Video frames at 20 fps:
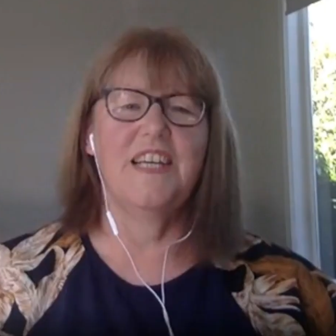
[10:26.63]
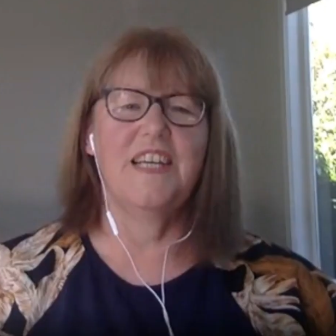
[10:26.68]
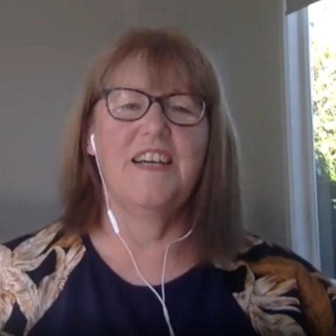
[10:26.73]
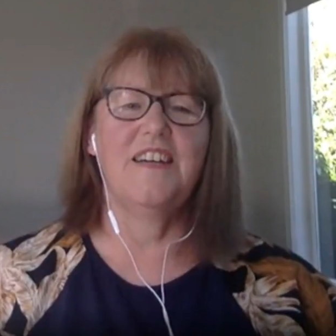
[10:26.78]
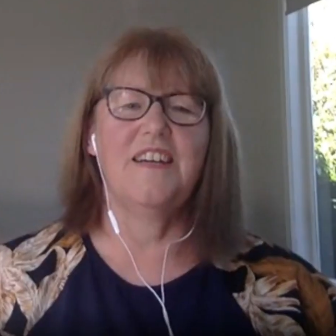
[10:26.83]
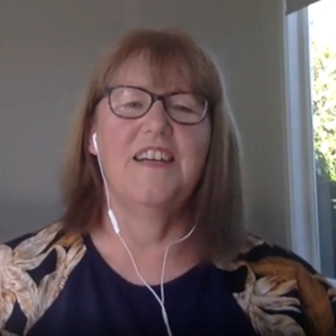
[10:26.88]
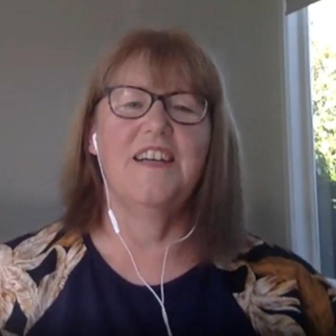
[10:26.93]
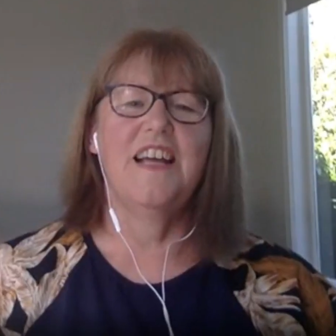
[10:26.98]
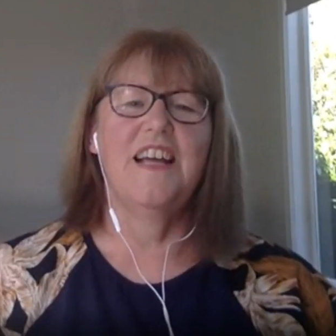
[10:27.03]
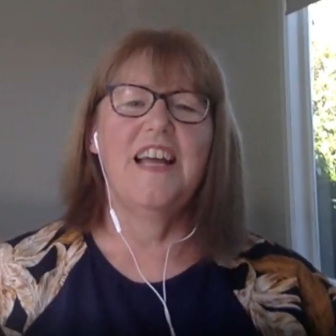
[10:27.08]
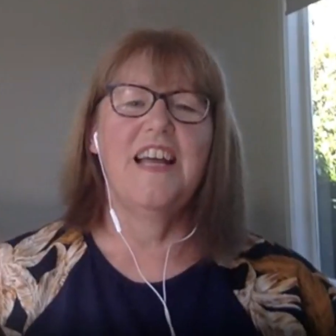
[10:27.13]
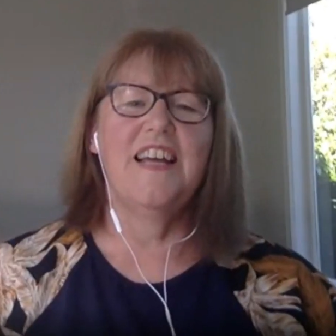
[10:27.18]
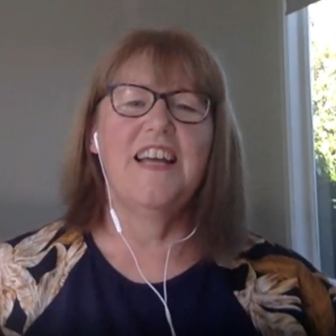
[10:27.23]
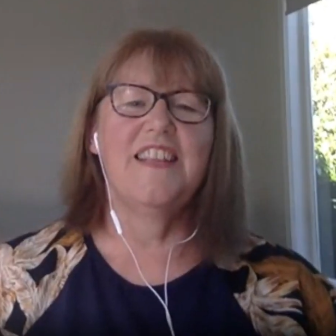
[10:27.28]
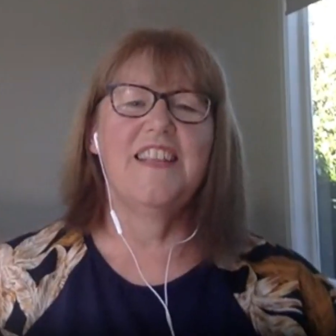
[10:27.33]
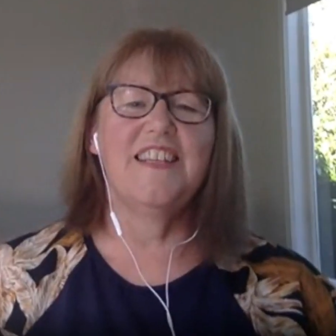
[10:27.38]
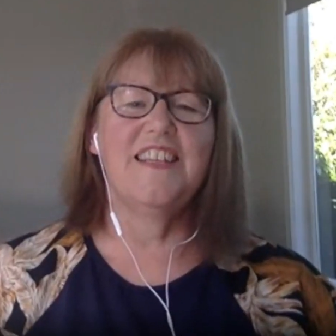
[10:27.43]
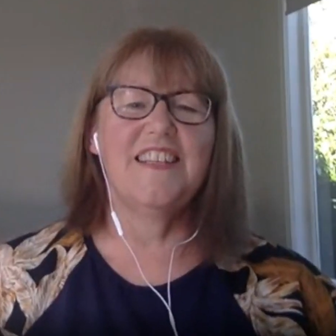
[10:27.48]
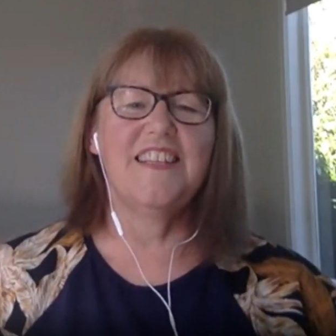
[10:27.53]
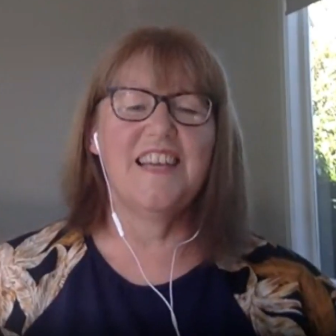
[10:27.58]
Yeah.
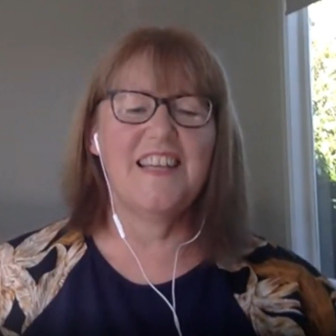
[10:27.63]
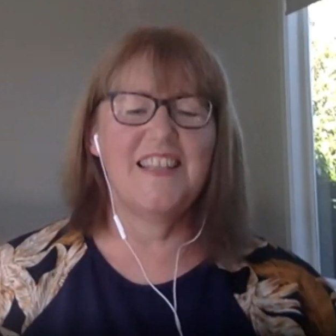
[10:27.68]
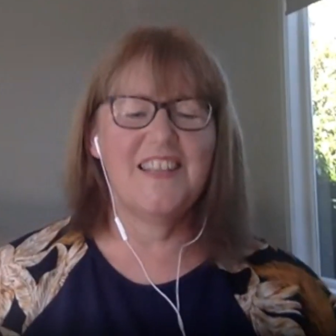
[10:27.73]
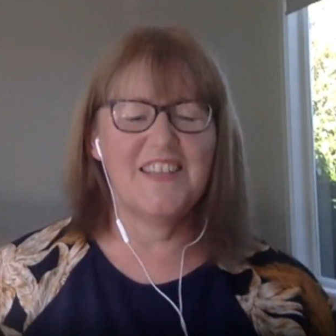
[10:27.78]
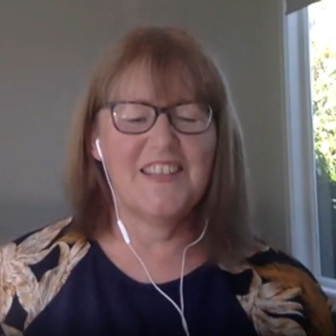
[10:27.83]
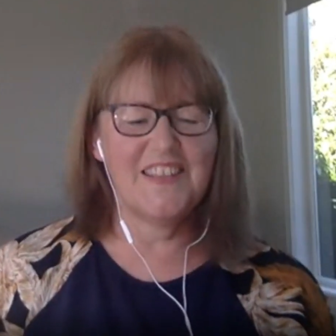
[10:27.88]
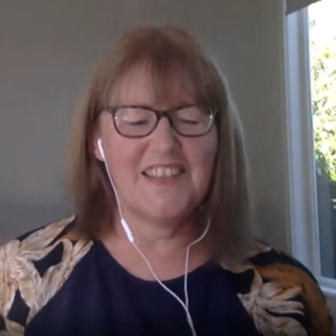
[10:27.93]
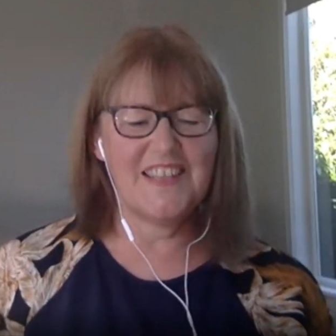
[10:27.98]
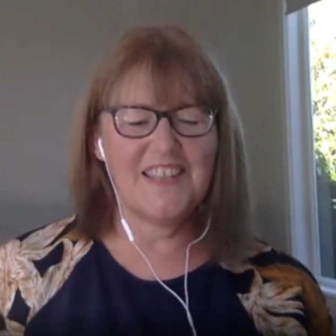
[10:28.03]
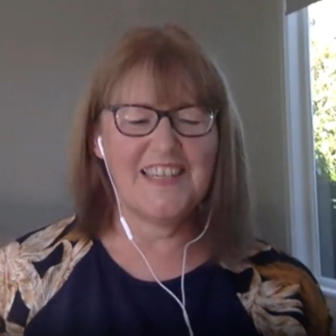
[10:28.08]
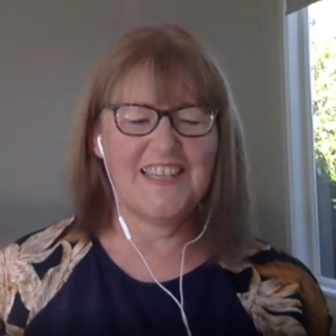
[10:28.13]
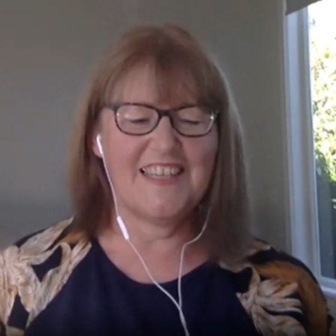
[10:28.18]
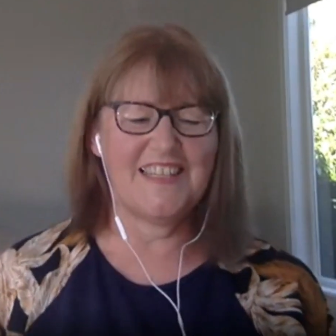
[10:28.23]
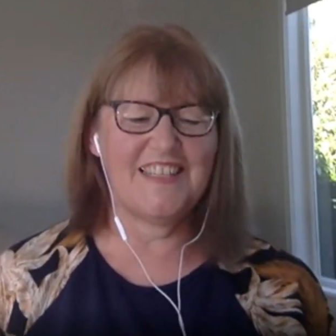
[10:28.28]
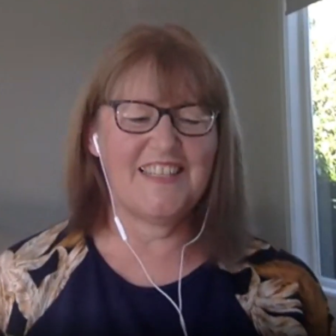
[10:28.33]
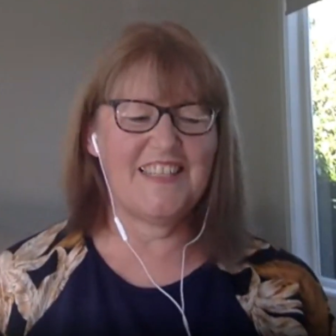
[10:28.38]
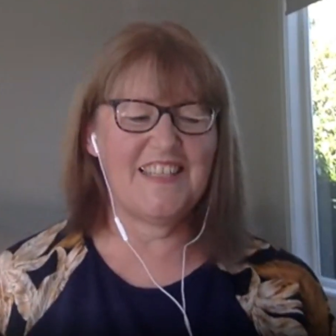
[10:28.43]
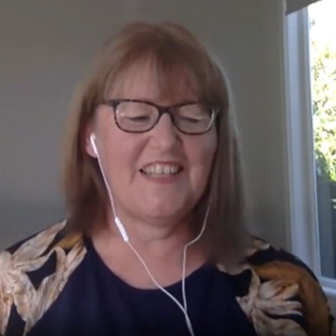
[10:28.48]
And the thing is